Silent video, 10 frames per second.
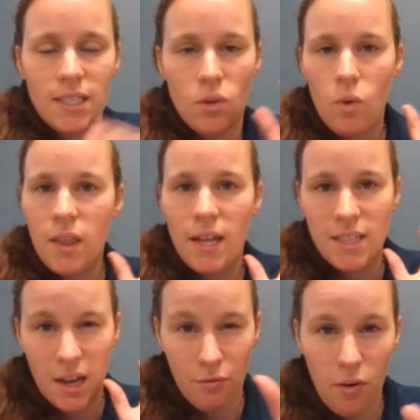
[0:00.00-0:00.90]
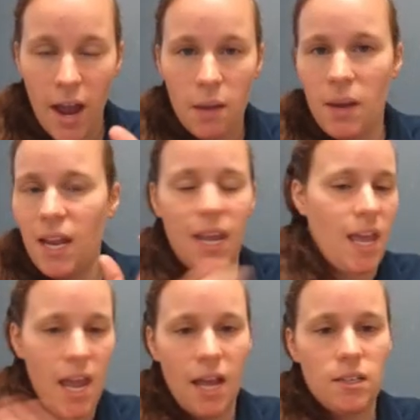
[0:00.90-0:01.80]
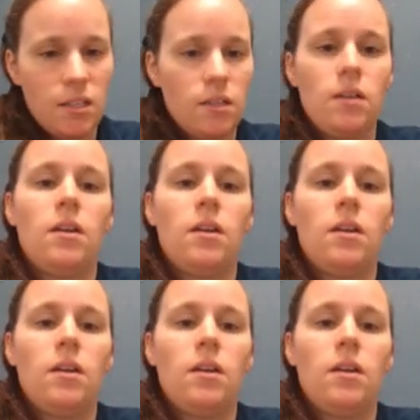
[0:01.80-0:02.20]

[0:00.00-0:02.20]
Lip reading: That's the one that's like a fragment. It can't